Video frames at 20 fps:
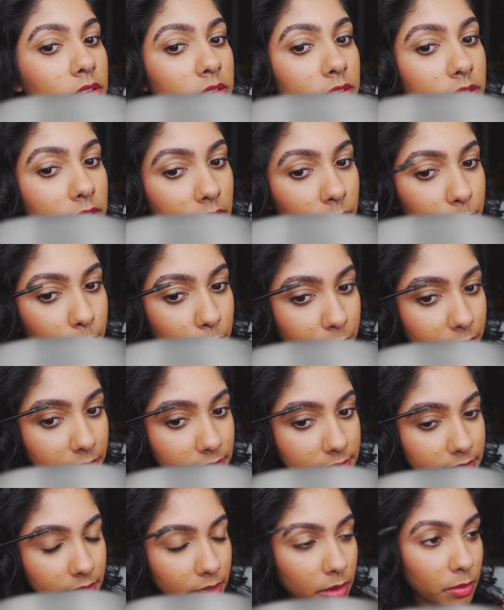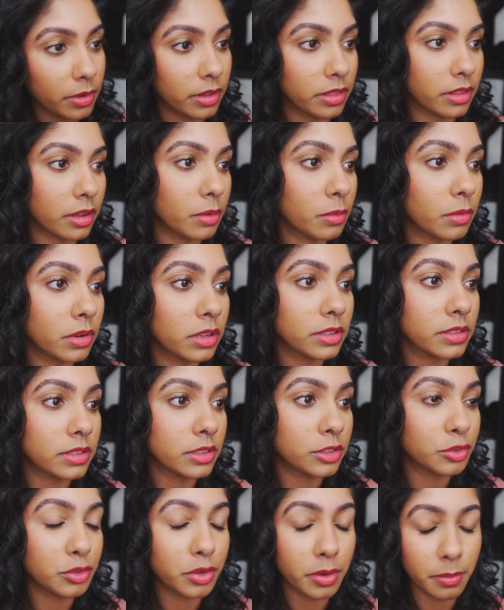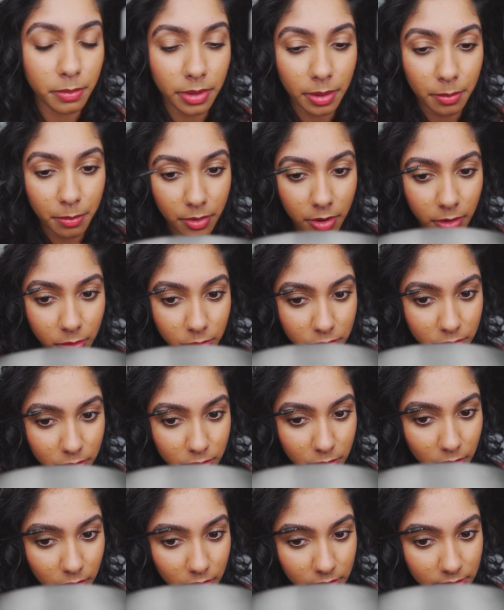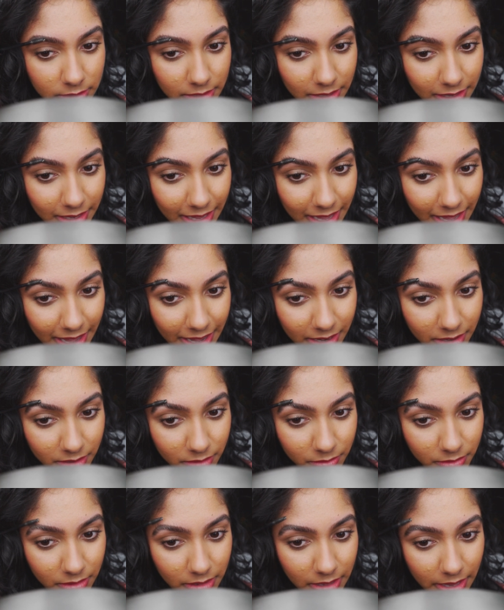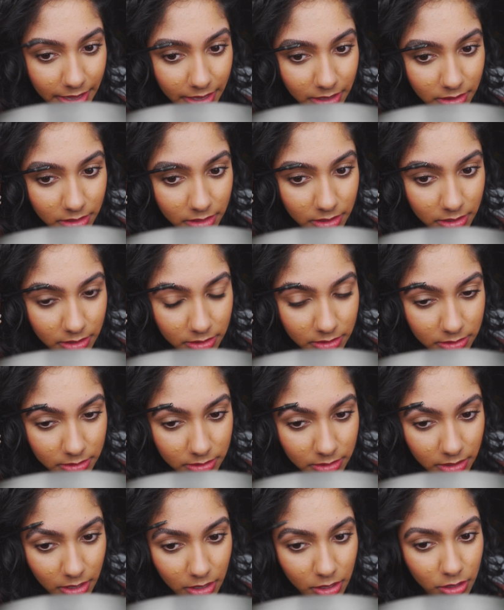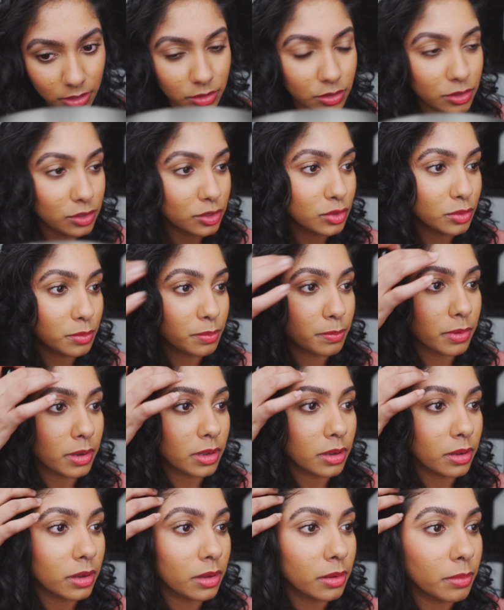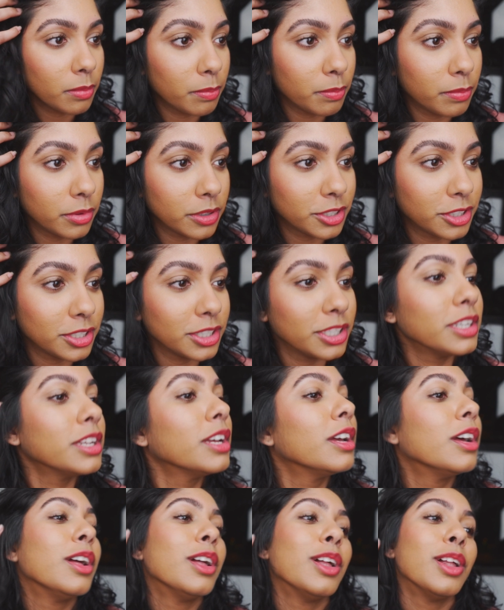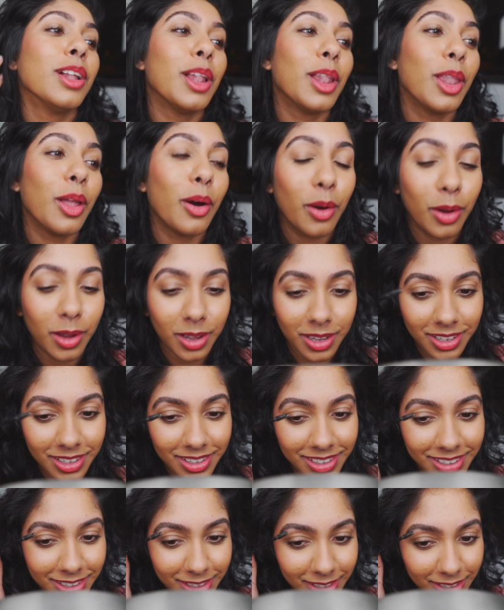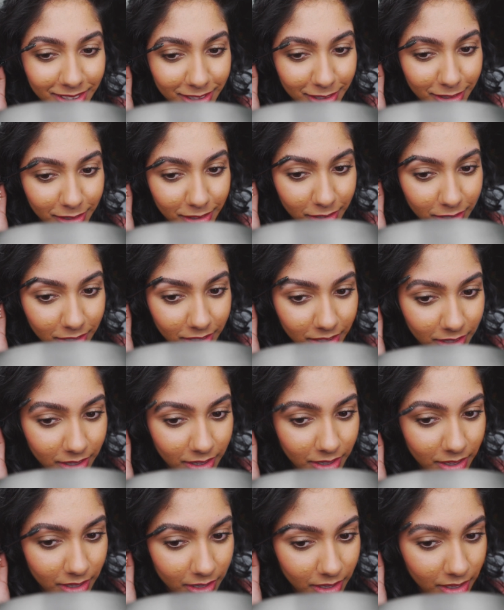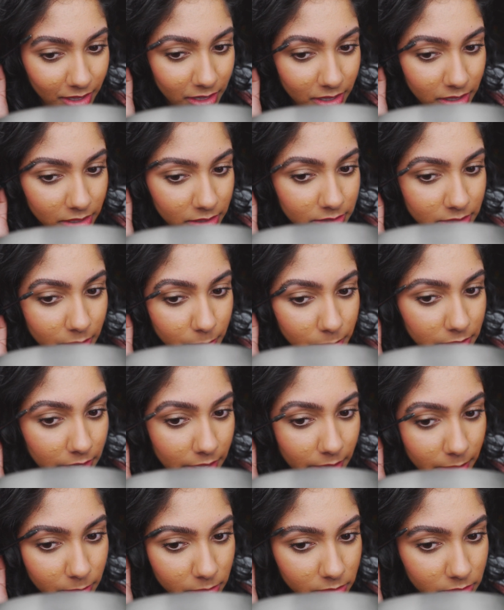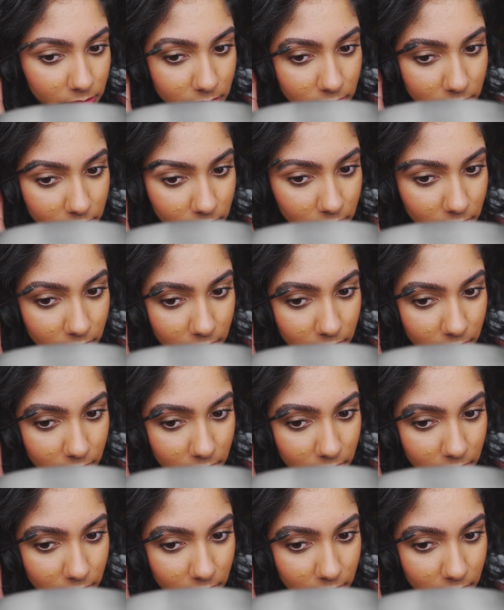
deliberating whether I want to trim my brows or not. I kind of like this super bushy, long look. Sometimes